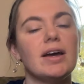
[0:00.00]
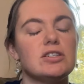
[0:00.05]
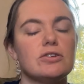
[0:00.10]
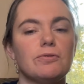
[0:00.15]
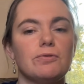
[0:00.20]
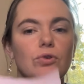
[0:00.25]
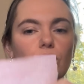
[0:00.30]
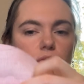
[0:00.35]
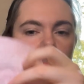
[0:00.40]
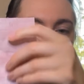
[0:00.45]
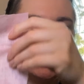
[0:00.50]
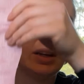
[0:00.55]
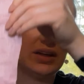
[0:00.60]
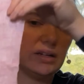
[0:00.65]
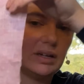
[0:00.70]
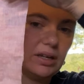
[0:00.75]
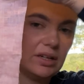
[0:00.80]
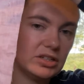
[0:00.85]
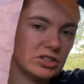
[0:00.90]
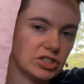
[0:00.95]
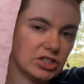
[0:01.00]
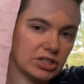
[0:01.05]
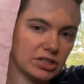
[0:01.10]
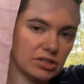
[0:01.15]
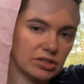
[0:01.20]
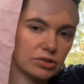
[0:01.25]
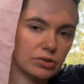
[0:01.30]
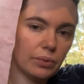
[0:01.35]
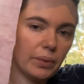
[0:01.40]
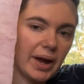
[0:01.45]
to 14 inches
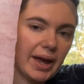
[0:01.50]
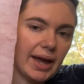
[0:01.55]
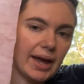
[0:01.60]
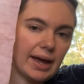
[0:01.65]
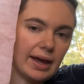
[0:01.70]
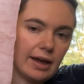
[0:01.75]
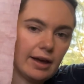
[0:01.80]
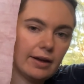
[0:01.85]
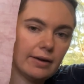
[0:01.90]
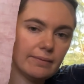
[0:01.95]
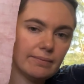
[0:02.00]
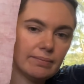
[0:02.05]
square,